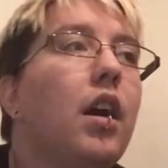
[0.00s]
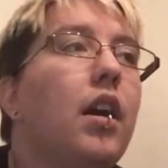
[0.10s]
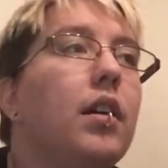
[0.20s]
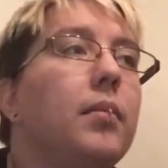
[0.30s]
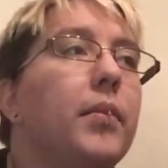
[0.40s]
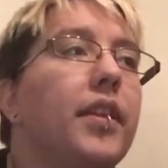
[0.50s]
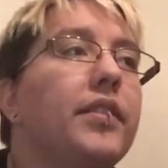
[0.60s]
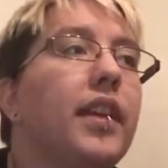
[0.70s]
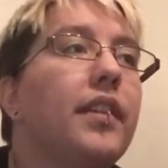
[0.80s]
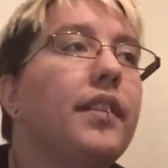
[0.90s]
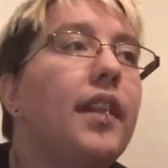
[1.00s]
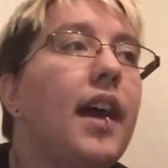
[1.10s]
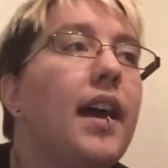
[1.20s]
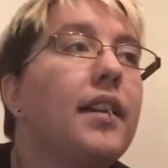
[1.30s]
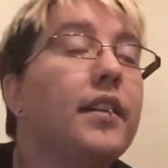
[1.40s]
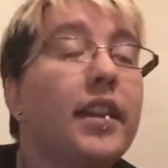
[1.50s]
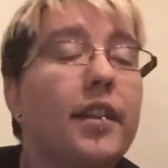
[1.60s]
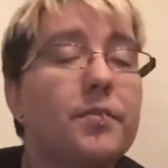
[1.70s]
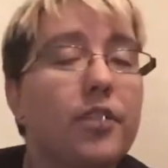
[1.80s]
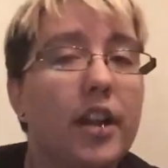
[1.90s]
they said that,
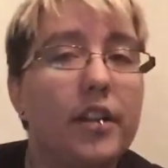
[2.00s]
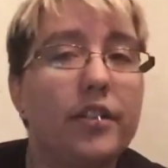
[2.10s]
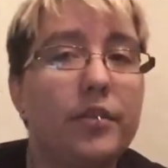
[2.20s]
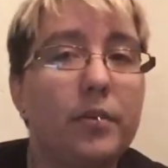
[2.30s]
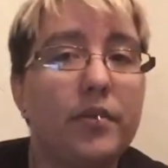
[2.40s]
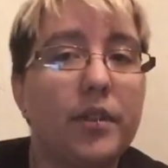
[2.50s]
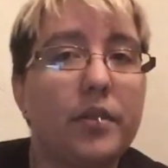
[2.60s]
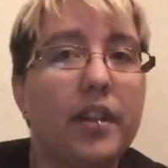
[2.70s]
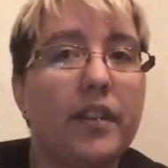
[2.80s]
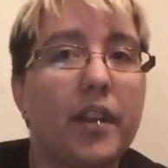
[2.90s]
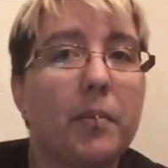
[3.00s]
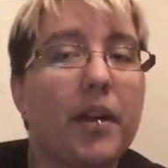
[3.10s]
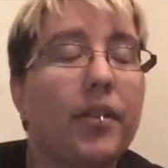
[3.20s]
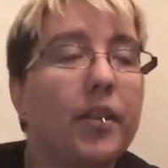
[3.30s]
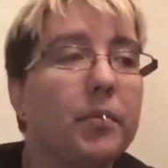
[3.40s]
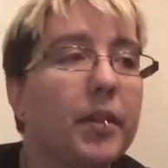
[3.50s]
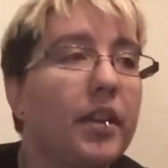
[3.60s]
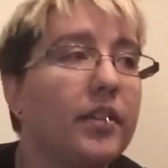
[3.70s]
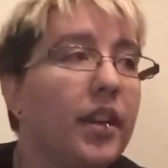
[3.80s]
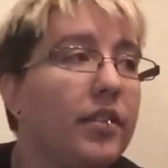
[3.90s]
again, I'm trying not to reveal anything about them
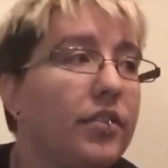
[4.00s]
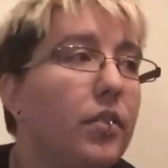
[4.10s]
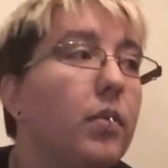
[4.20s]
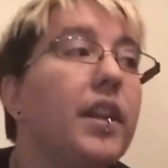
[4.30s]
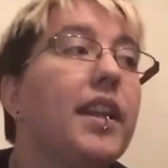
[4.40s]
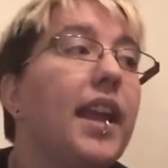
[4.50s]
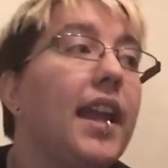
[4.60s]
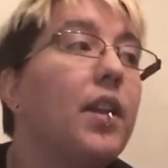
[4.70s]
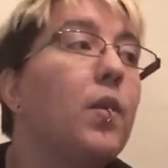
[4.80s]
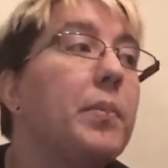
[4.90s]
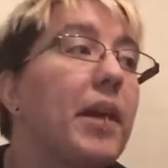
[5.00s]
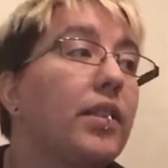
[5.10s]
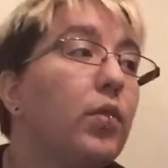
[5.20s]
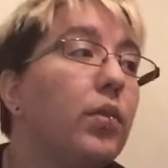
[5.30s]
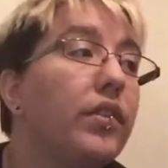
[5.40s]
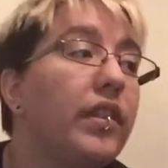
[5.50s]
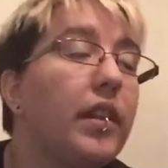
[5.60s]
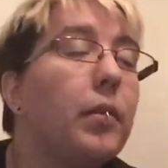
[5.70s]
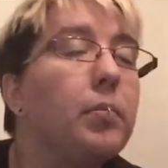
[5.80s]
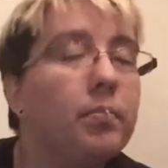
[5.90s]
because I just don't want any hate going back towards
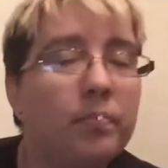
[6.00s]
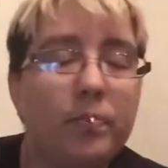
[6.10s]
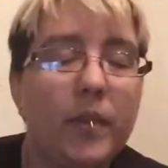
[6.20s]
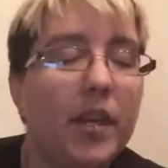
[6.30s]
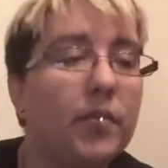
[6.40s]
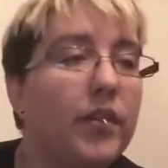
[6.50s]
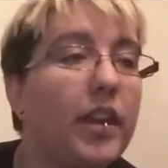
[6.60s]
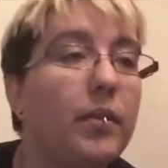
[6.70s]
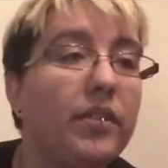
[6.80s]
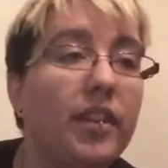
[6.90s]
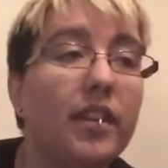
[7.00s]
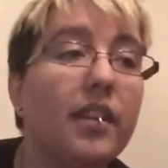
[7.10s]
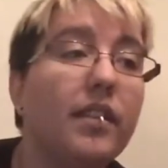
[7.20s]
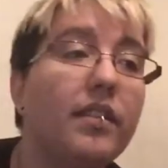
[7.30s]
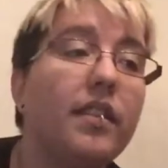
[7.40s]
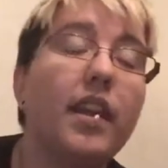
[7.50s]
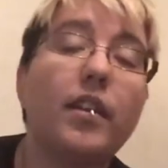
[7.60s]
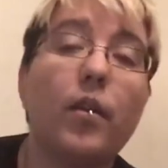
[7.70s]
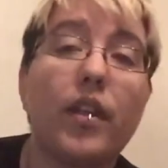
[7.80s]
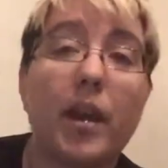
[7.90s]
them. If they see this, then they
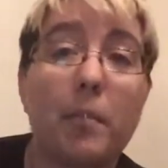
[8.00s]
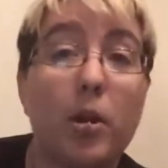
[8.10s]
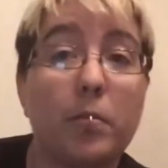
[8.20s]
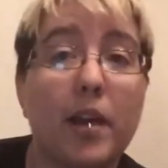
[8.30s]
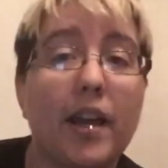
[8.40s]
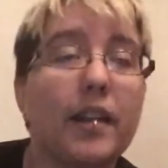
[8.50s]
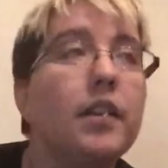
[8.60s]
know that I'm hurt by it.